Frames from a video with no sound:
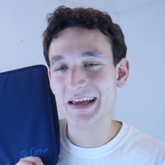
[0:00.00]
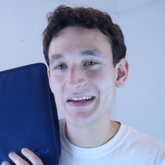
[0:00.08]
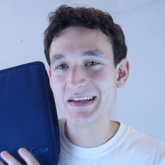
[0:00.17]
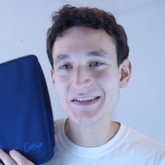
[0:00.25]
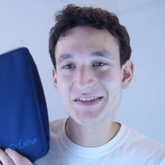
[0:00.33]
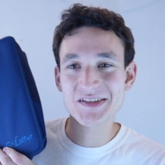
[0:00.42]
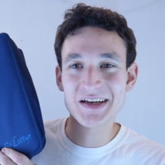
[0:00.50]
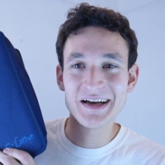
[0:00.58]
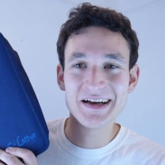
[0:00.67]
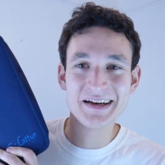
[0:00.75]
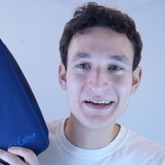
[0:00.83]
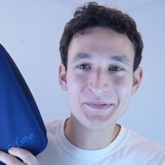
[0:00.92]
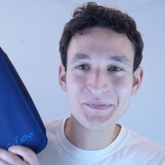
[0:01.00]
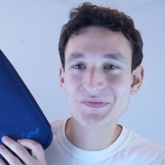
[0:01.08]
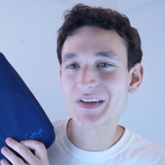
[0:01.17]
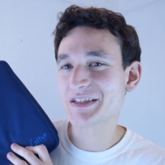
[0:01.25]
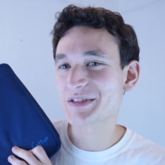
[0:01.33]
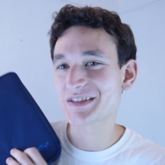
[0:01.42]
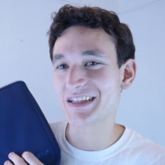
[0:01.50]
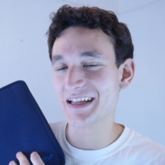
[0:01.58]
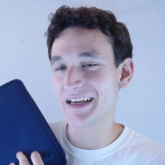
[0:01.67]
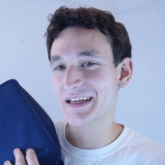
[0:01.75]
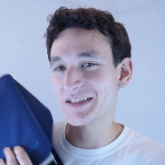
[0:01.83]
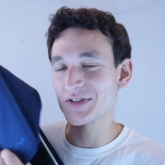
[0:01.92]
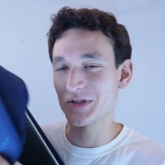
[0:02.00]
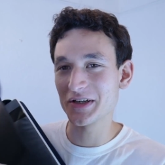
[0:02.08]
It is, it is like a